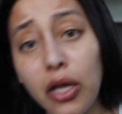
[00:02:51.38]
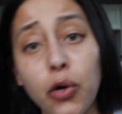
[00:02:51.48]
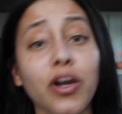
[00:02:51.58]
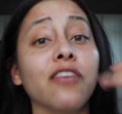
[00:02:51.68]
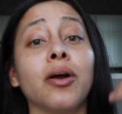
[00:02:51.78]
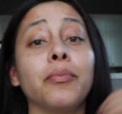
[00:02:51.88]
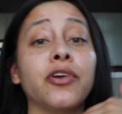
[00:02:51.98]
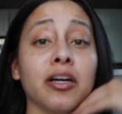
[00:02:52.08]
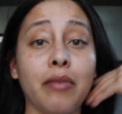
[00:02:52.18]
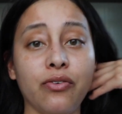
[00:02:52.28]
whatever I'm
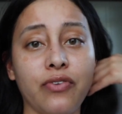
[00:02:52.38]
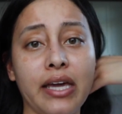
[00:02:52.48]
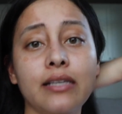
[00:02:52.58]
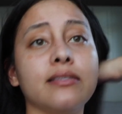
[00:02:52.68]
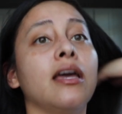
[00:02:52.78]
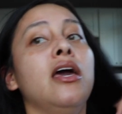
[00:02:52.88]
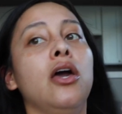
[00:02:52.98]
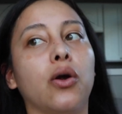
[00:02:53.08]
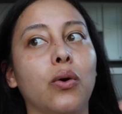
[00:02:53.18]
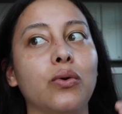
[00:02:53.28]
putting on my face
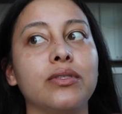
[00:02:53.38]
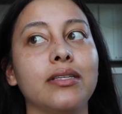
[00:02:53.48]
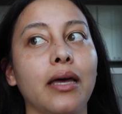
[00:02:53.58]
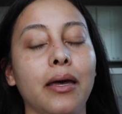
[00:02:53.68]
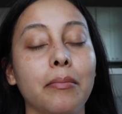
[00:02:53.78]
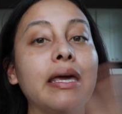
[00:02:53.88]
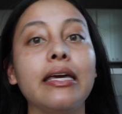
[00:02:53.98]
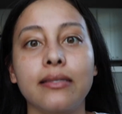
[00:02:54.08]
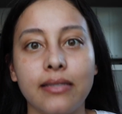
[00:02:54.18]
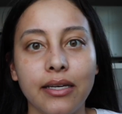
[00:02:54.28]
goes
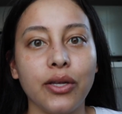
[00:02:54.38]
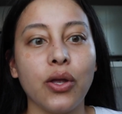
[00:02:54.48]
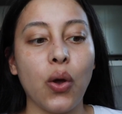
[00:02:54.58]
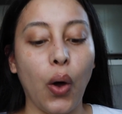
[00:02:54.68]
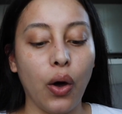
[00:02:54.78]
amazing